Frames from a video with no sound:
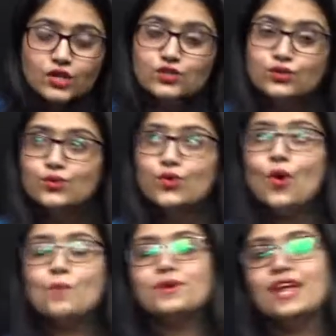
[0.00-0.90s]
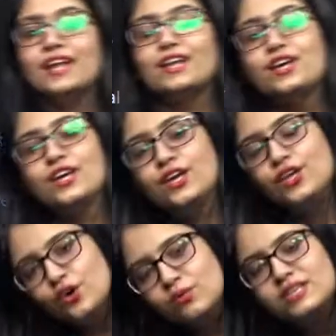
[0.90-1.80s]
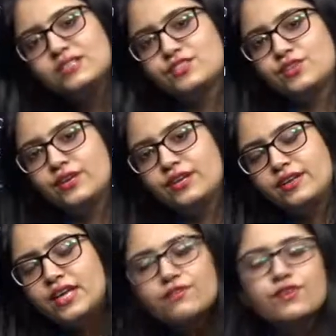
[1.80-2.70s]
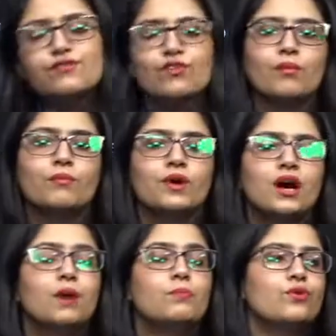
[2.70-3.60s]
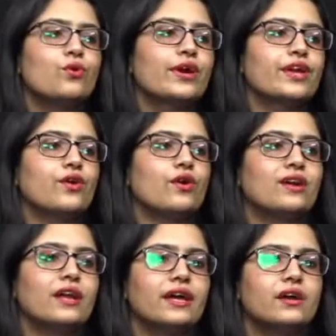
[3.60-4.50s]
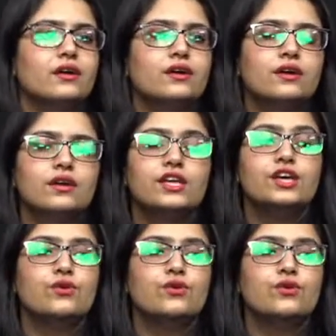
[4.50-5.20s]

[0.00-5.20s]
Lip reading: to obtain human insulin even from a prokaryote like a E.